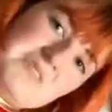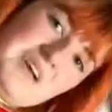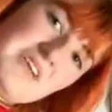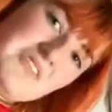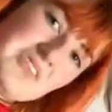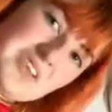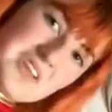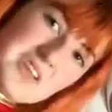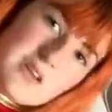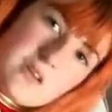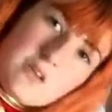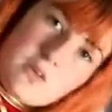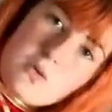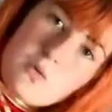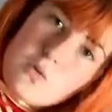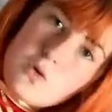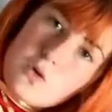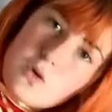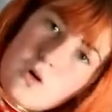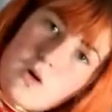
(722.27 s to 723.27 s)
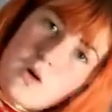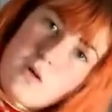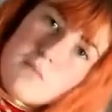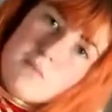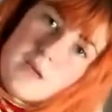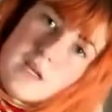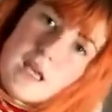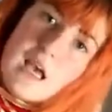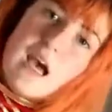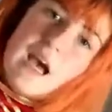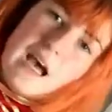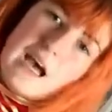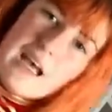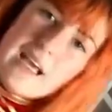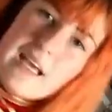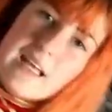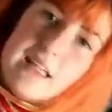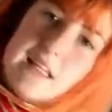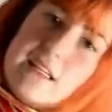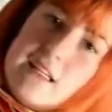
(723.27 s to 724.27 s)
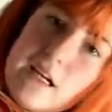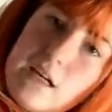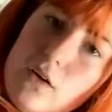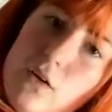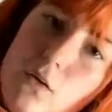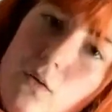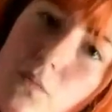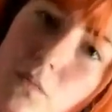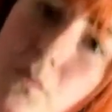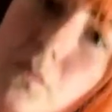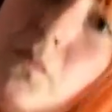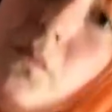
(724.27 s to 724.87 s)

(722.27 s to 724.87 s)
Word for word: everything's too short on me. I hate this angle.